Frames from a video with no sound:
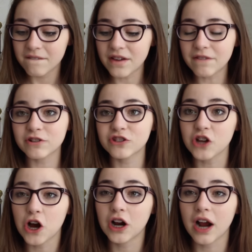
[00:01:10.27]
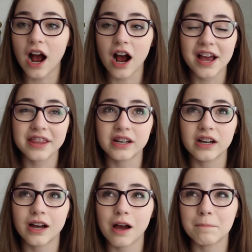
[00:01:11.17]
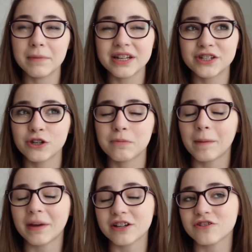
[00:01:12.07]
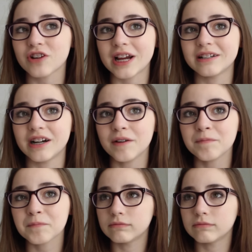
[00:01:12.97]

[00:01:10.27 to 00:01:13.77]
Favourite song? Either Me Too by Meghan Trainor.